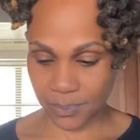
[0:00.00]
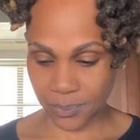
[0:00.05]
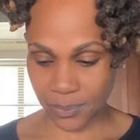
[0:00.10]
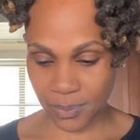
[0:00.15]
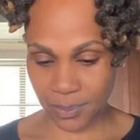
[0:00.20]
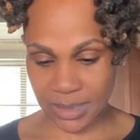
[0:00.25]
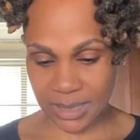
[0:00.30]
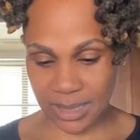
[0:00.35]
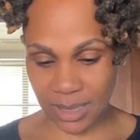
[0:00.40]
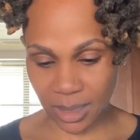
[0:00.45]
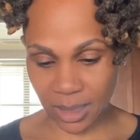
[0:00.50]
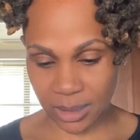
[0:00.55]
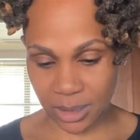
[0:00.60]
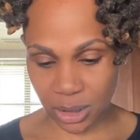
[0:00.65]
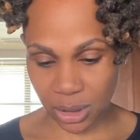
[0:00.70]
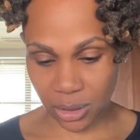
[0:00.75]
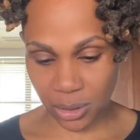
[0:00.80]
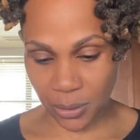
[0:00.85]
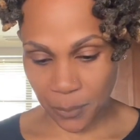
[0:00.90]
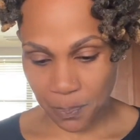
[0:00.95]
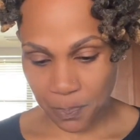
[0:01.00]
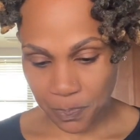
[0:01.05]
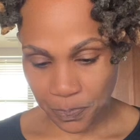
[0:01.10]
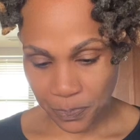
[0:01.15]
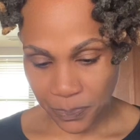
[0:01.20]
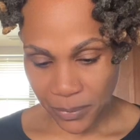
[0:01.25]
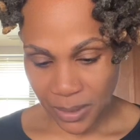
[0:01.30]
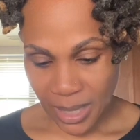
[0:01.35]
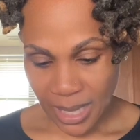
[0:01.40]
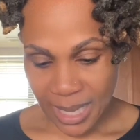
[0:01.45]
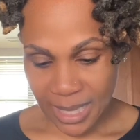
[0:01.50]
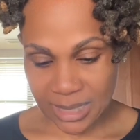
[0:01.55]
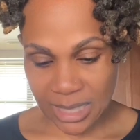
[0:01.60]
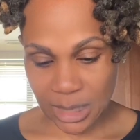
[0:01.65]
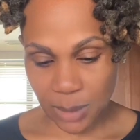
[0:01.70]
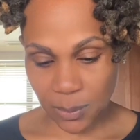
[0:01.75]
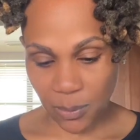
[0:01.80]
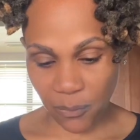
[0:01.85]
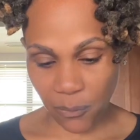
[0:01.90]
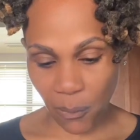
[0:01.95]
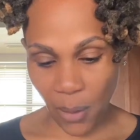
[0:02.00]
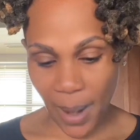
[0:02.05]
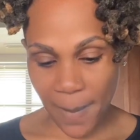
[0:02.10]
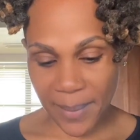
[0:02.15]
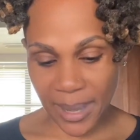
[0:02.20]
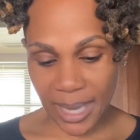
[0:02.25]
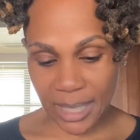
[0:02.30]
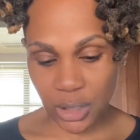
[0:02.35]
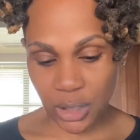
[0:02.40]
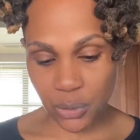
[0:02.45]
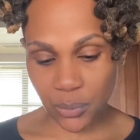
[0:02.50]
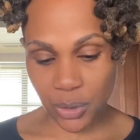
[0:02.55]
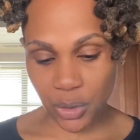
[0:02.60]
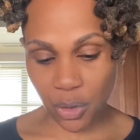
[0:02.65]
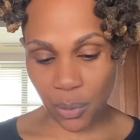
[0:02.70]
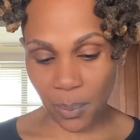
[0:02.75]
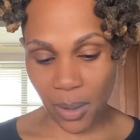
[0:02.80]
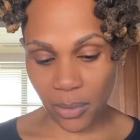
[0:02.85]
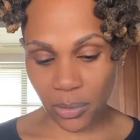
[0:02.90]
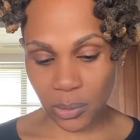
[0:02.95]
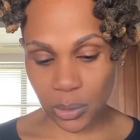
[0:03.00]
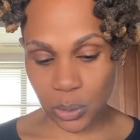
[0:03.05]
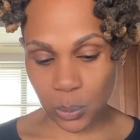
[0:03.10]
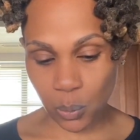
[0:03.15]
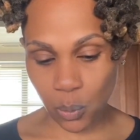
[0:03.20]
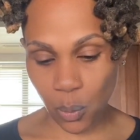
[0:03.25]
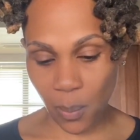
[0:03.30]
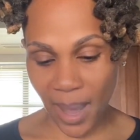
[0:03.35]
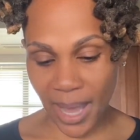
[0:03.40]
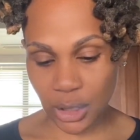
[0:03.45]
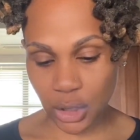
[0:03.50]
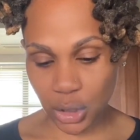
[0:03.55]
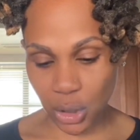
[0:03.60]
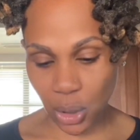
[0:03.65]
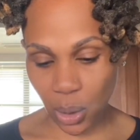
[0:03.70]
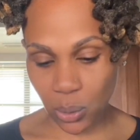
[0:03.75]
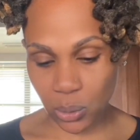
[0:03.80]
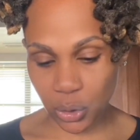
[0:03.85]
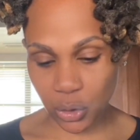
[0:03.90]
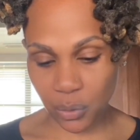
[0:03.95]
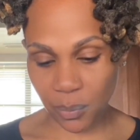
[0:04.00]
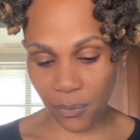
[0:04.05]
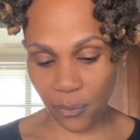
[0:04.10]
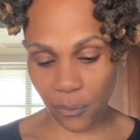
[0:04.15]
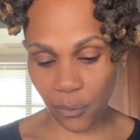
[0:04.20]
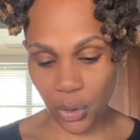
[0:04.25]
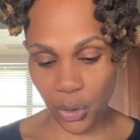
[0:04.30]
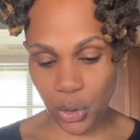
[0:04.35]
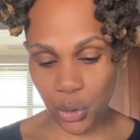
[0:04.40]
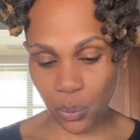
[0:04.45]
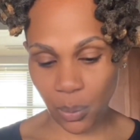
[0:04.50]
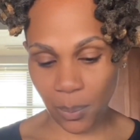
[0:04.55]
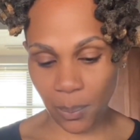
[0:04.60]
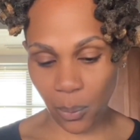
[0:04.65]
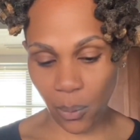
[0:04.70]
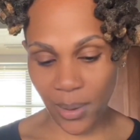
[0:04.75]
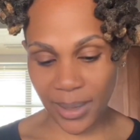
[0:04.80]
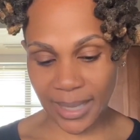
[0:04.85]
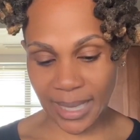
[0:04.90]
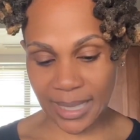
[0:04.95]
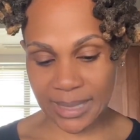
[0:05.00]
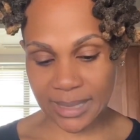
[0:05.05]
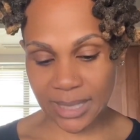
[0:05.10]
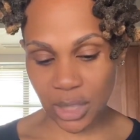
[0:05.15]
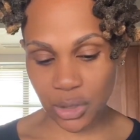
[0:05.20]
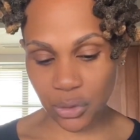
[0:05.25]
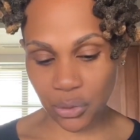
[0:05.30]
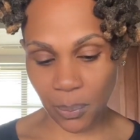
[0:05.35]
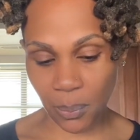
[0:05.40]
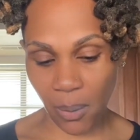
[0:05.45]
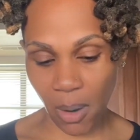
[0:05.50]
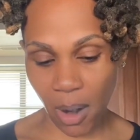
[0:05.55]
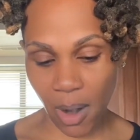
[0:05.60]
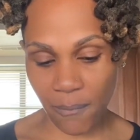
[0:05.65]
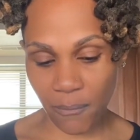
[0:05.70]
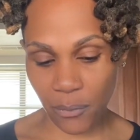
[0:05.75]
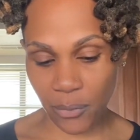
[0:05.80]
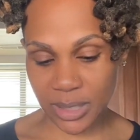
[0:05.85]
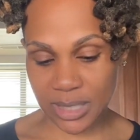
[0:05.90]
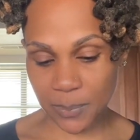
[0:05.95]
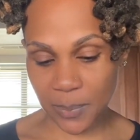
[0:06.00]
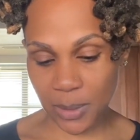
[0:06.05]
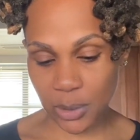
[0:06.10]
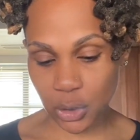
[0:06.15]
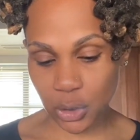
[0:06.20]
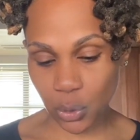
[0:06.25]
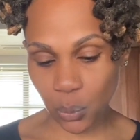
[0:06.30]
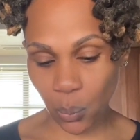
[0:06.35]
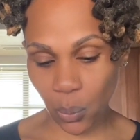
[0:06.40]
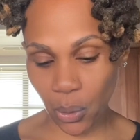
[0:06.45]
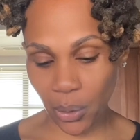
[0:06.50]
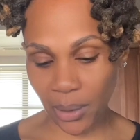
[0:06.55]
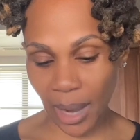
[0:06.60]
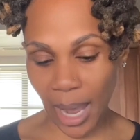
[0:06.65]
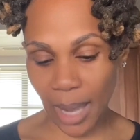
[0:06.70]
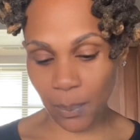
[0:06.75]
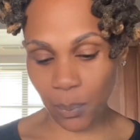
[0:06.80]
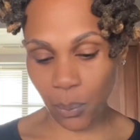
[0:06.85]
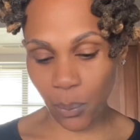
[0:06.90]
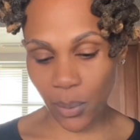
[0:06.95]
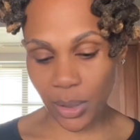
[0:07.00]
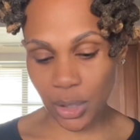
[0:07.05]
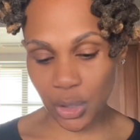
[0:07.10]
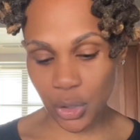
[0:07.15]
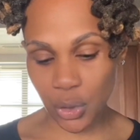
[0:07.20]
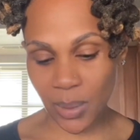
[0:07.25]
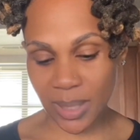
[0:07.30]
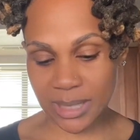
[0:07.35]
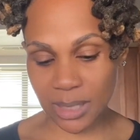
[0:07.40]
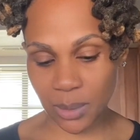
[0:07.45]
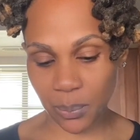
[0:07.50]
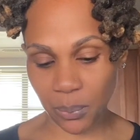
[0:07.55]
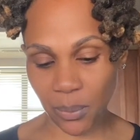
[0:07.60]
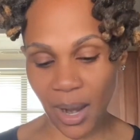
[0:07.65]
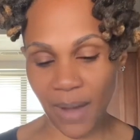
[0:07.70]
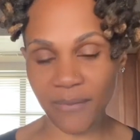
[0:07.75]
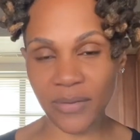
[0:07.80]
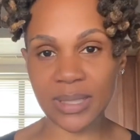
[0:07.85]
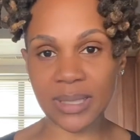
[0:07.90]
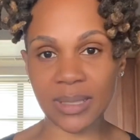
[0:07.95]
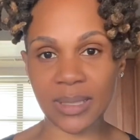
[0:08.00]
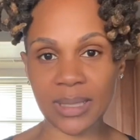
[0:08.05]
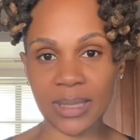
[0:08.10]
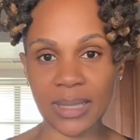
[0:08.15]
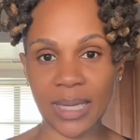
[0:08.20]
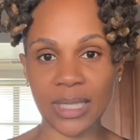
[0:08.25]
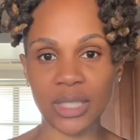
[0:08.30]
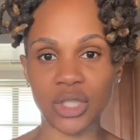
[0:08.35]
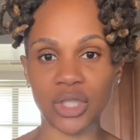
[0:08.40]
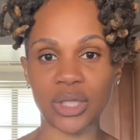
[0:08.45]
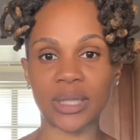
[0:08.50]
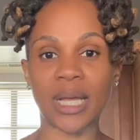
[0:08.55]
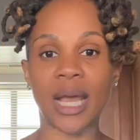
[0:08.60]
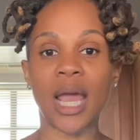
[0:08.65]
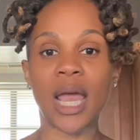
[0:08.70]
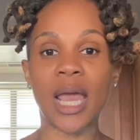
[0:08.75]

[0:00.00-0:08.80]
I'm going to tell it to you. It says, Before I made you in your mother's womb, I chose you. Before you were born, I set you apart for a special work. I appointed you as a prophet to the nations.